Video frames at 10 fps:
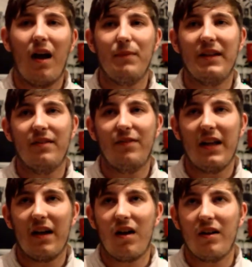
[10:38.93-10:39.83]
I mean, for
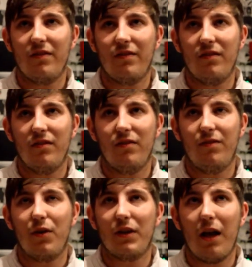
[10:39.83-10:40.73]
that kind of
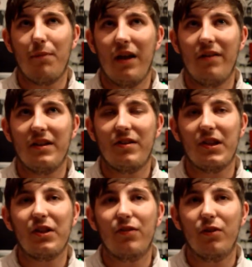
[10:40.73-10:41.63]
vocabulary it's
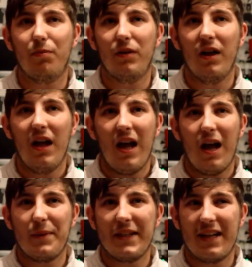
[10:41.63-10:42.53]
useful, but
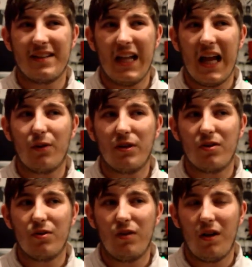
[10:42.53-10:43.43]
I mean, as a language
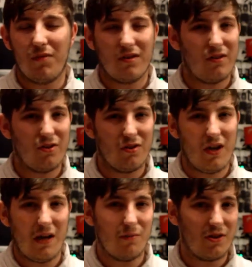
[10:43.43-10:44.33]
tool, I'm not too sure
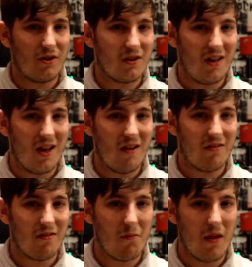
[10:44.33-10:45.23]
how much you can learn
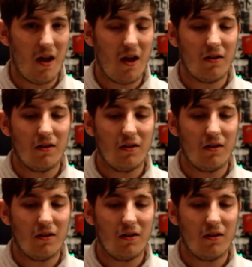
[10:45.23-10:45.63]
from that.